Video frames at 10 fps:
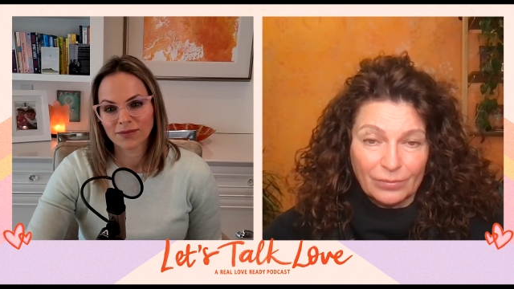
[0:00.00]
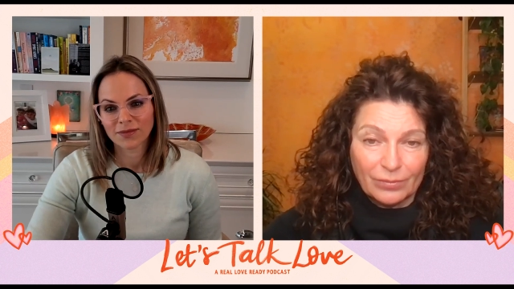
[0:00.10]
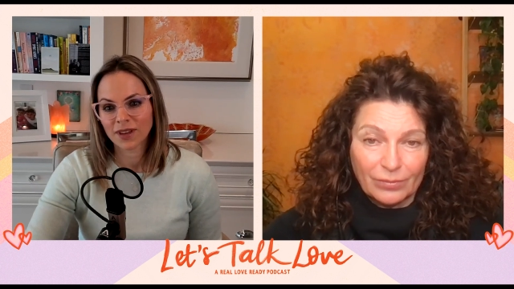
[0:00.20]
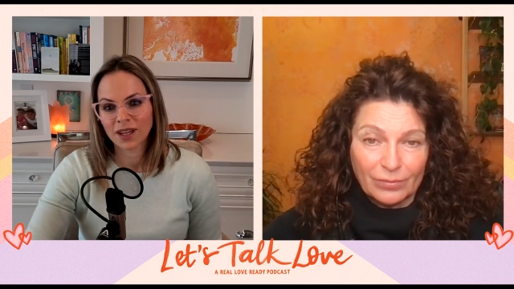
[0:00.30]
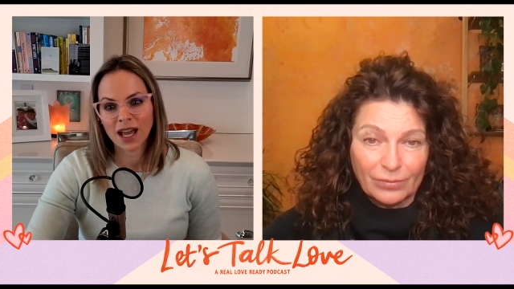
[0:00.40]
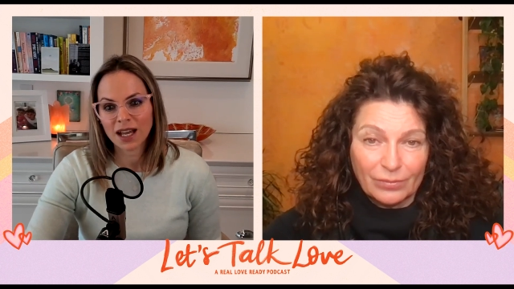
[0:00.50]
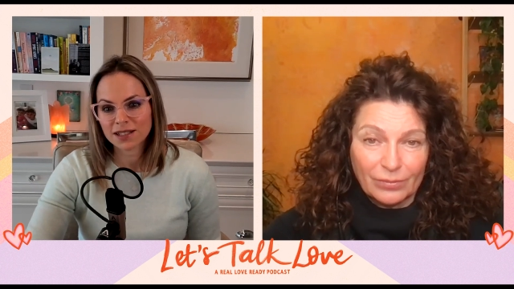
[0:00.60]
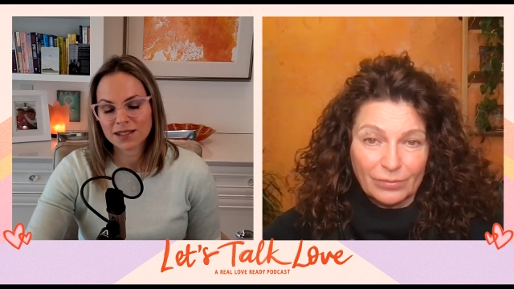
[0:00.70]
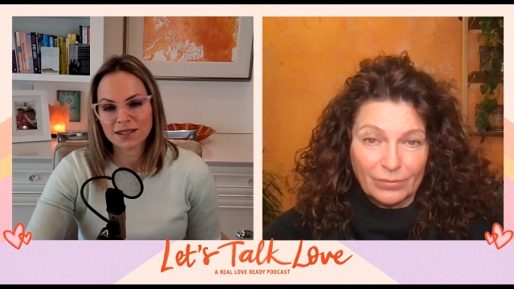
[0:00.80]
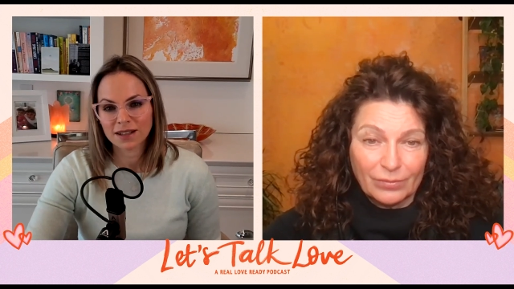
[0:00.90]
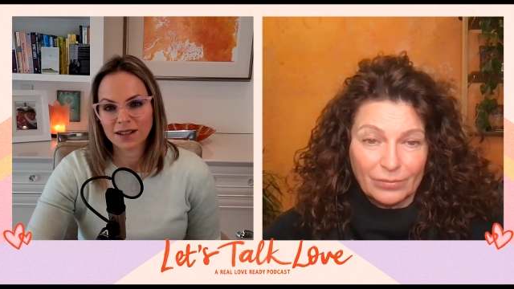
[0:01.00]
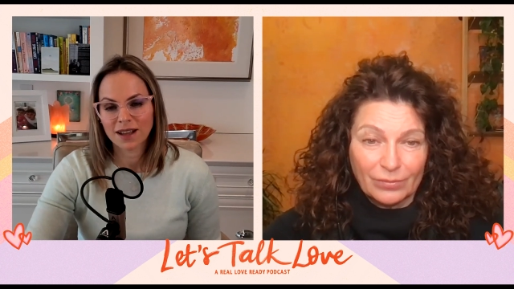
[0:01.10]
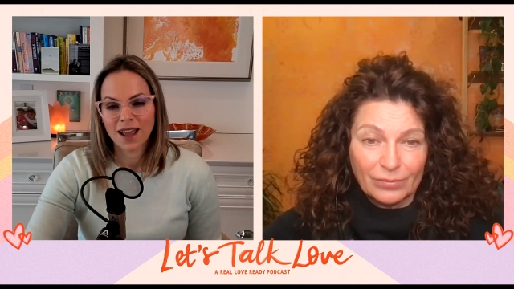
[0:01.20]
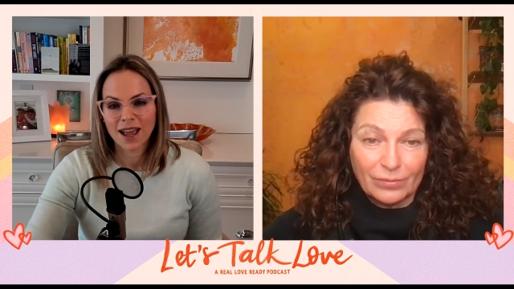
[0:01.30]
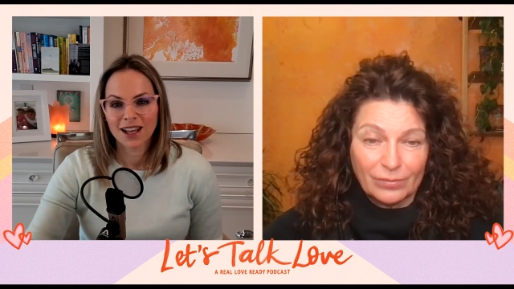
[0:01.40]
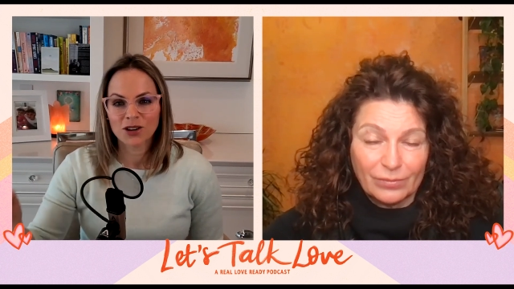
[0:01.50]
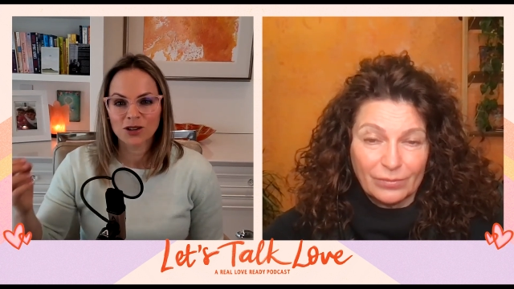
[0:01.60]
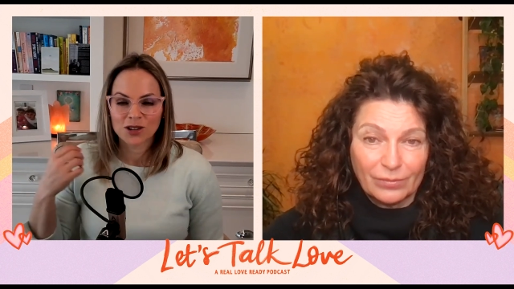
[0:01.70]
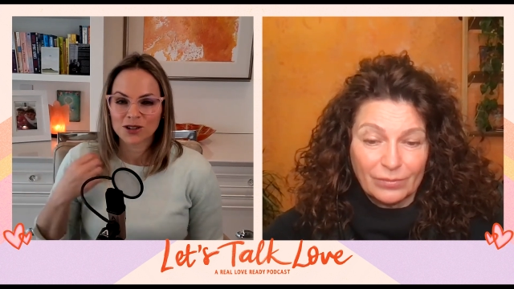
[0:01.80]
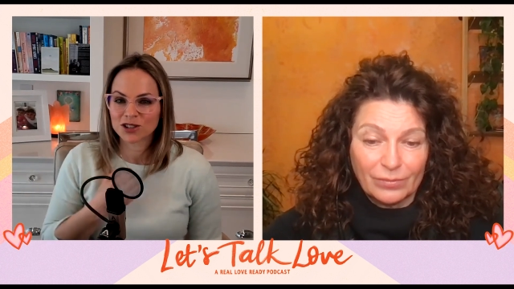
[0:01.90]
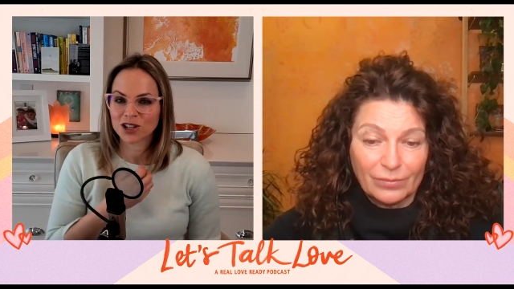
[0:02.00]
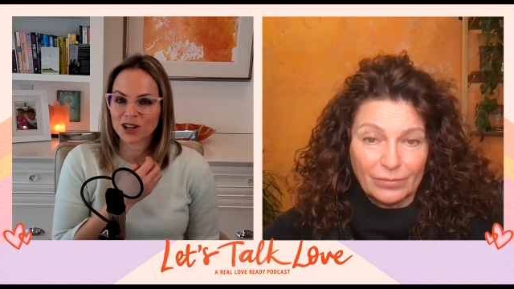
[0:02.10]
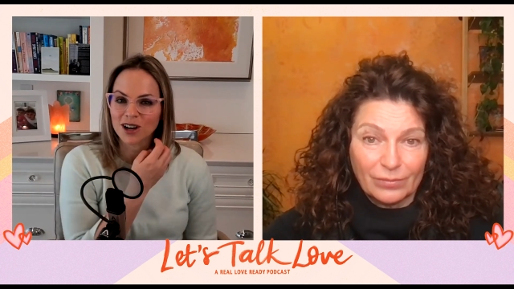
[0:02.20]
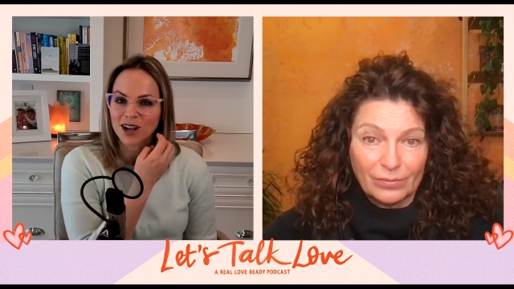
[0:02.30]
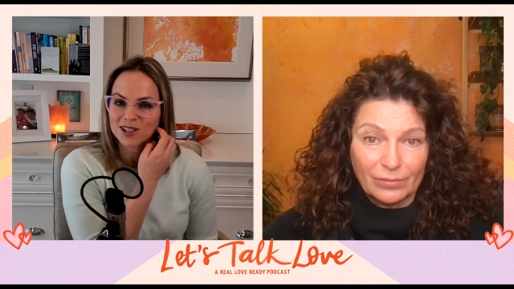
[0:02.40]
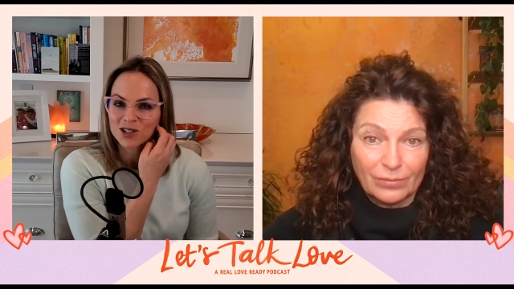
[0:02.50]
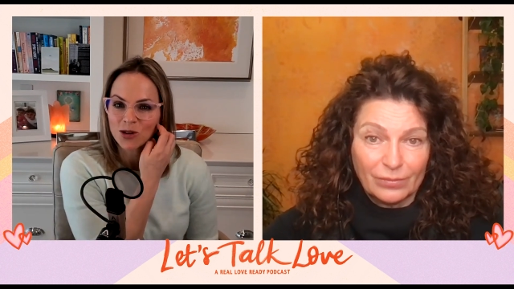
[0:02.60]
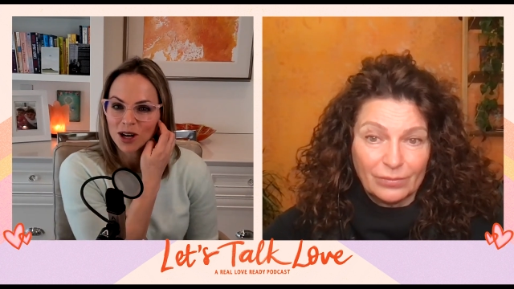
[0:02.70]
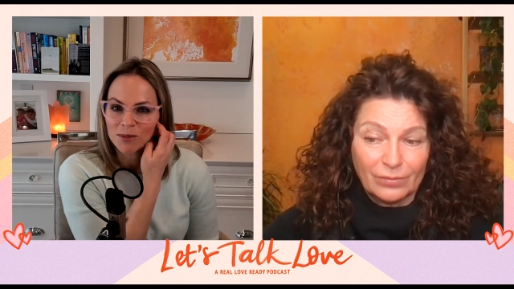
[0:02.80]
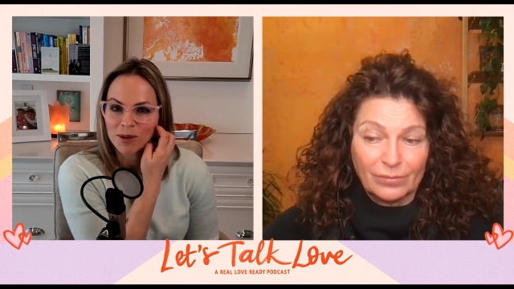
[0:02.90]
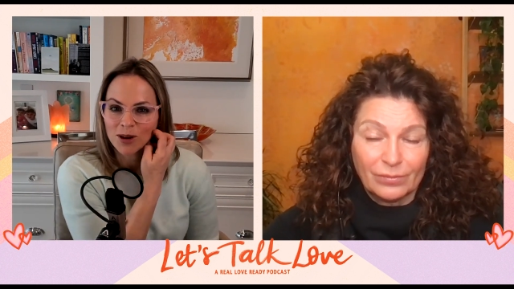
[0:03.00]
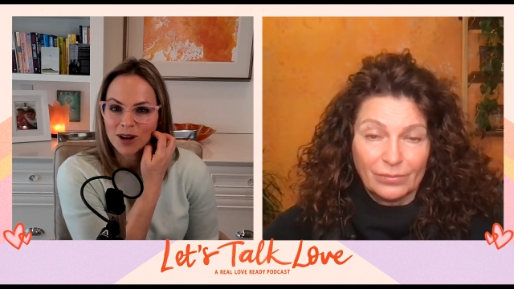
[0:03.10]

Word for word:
Speaker 1: Yes. You you share a story about